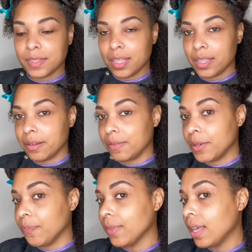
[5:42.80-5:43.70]
Love
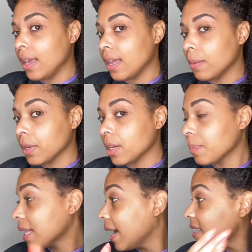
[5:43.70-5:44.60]
it. I'm gonna
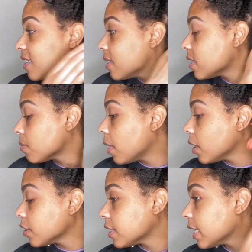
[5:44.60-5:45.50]
apply it to the
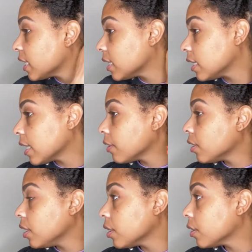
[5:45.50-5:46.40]
smaller section down
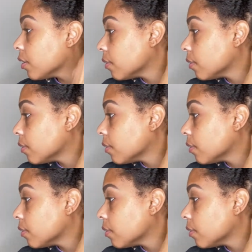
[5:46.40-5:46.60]
here.